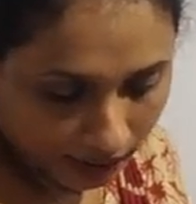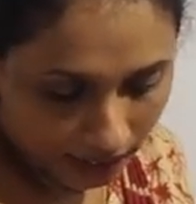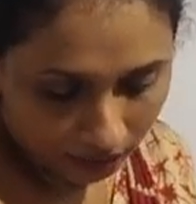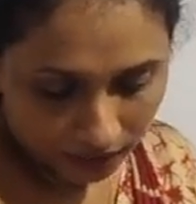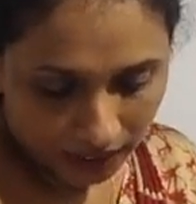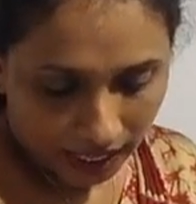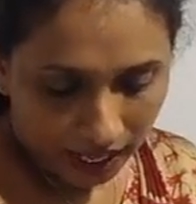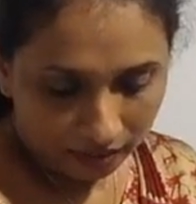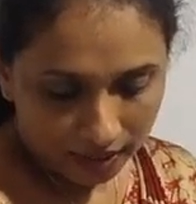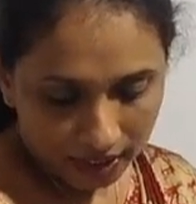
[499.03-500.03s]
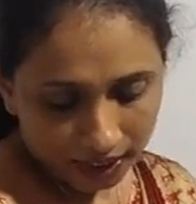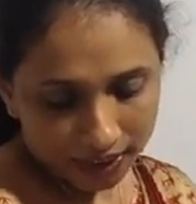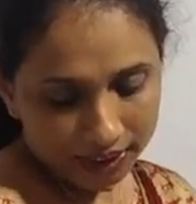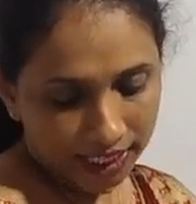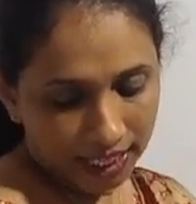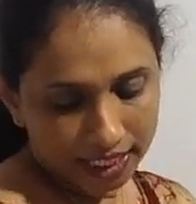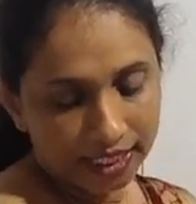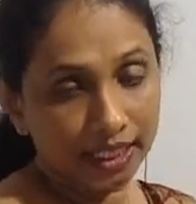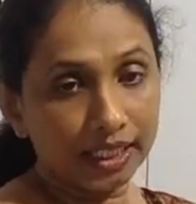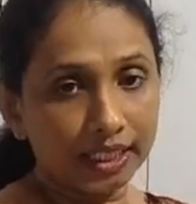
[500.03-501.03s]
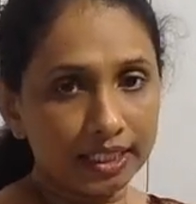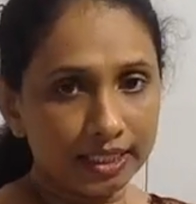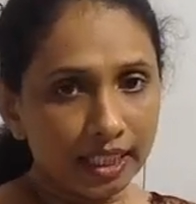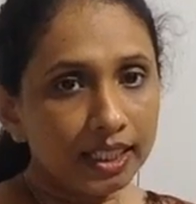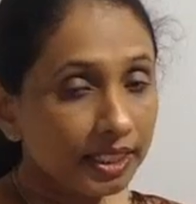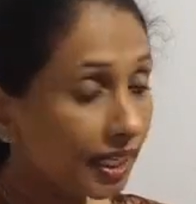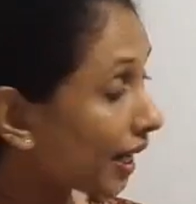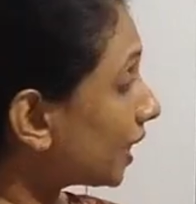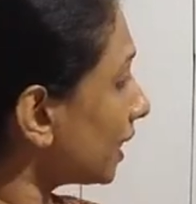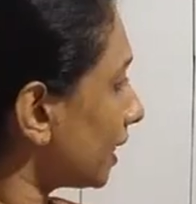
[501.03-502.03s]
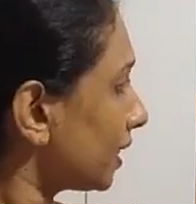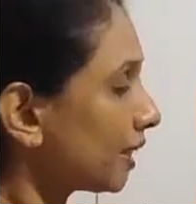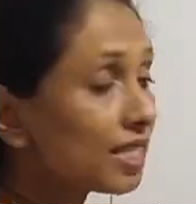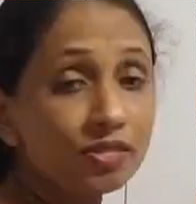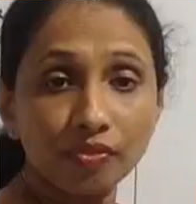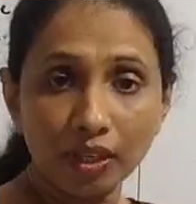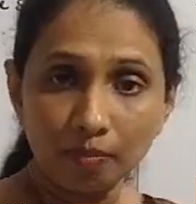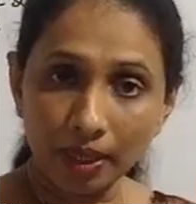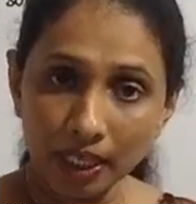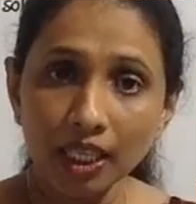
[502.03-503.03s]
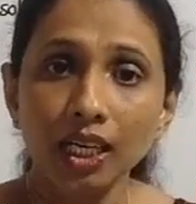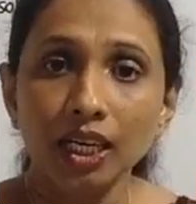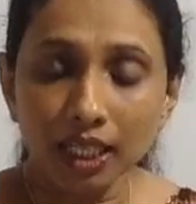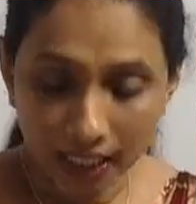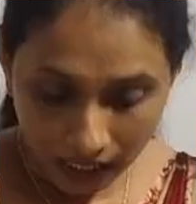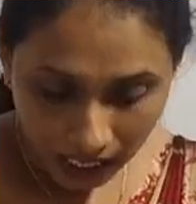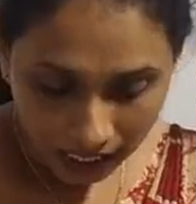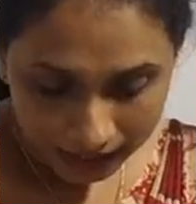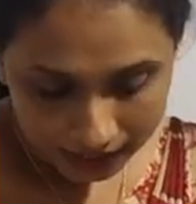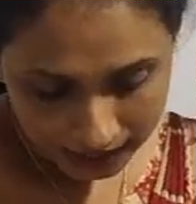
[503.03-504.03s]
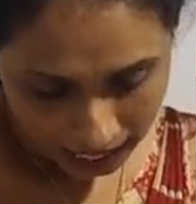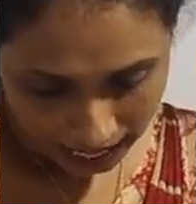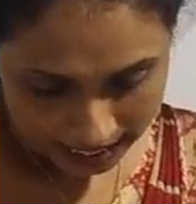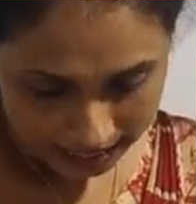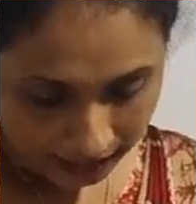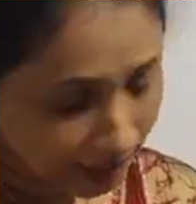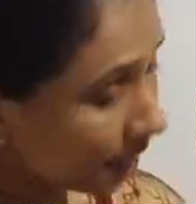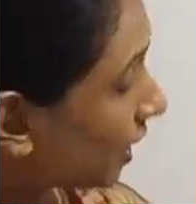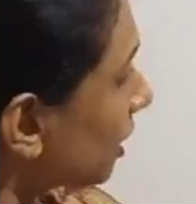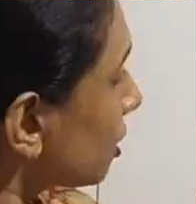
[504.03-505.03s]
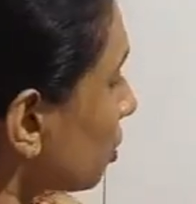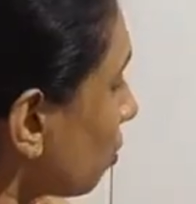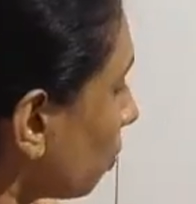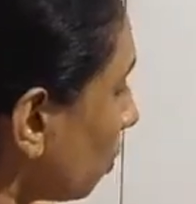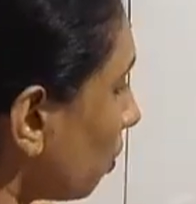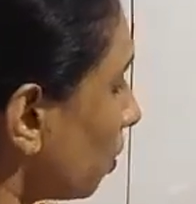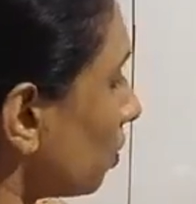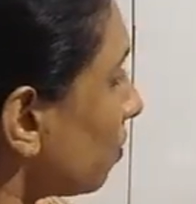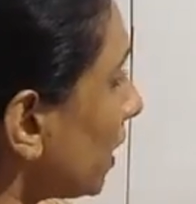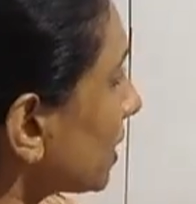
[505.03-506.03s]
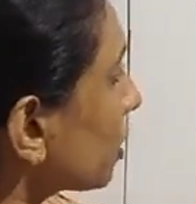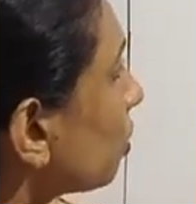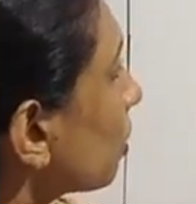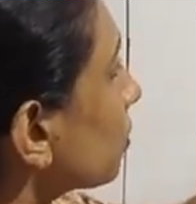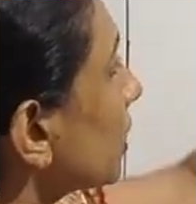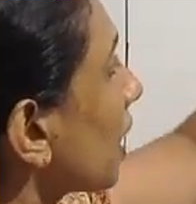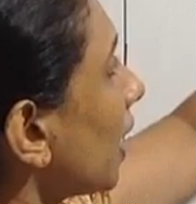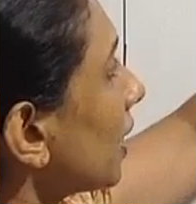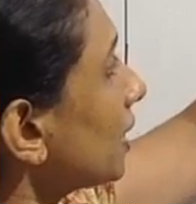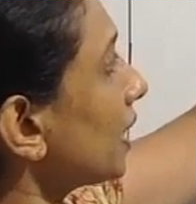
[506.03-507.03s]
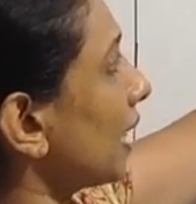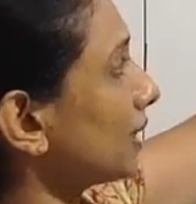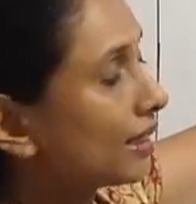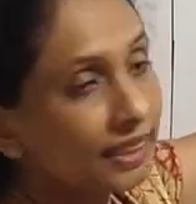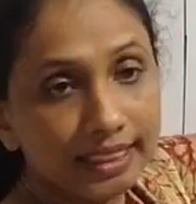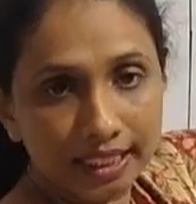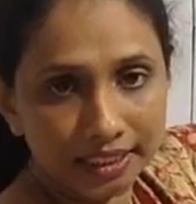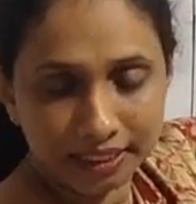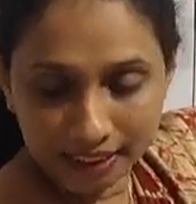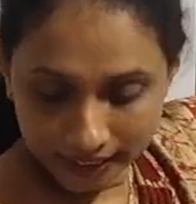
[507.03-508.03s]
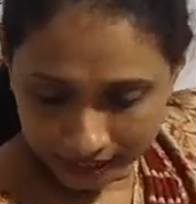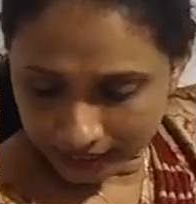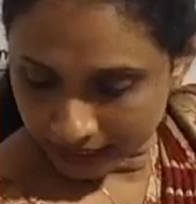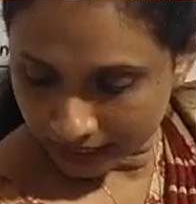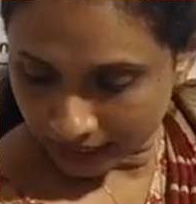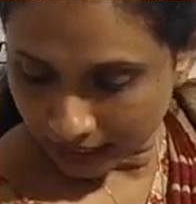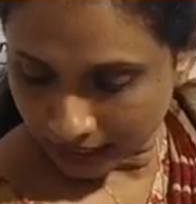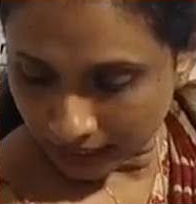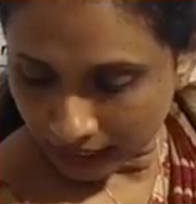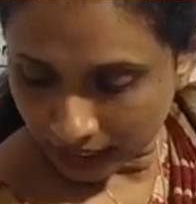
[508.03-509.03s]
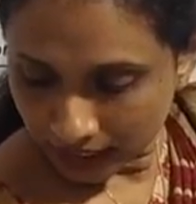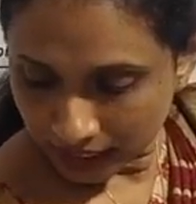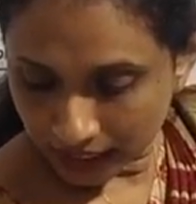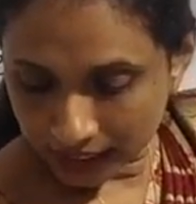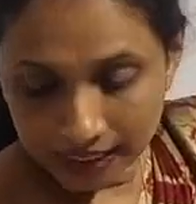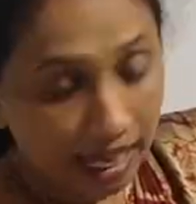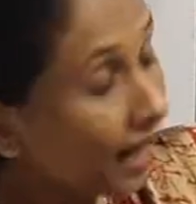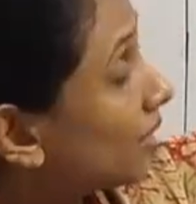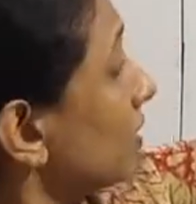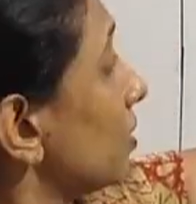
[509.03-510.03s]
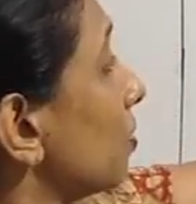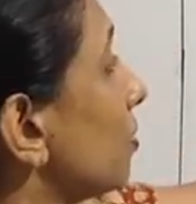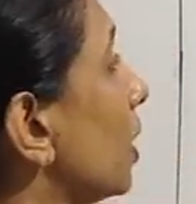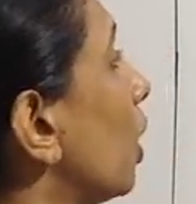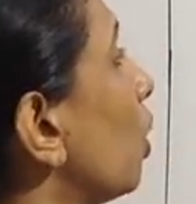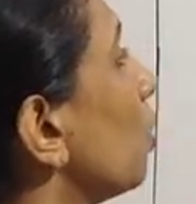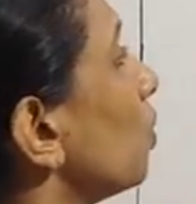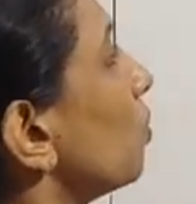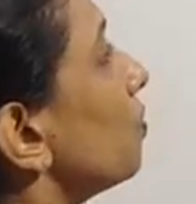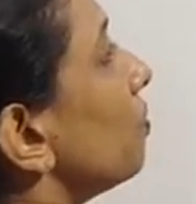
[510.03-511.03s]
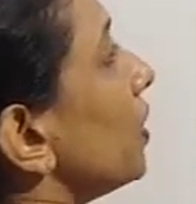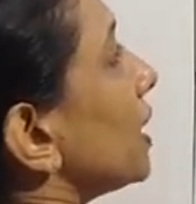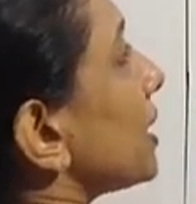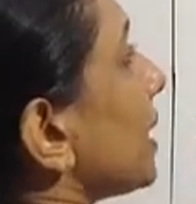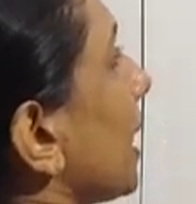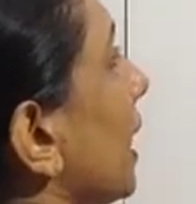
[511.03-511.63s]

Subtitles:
Then we have the trade debtors. Trade debtors will be a current asset. So let's go to the current asset section. In that we say